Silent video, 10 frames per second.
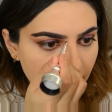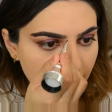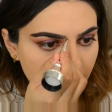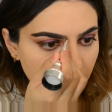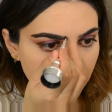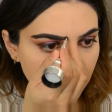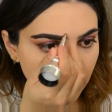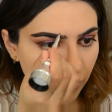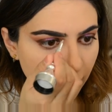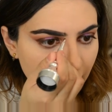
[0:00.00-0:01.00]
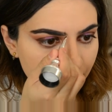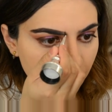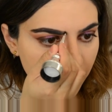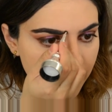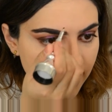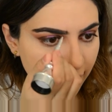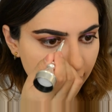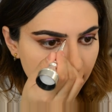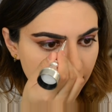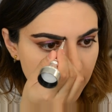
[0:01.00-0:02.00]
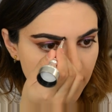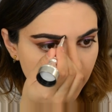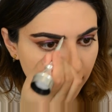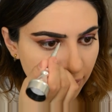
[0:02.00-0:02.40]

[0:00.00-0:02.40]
and just go upwards like this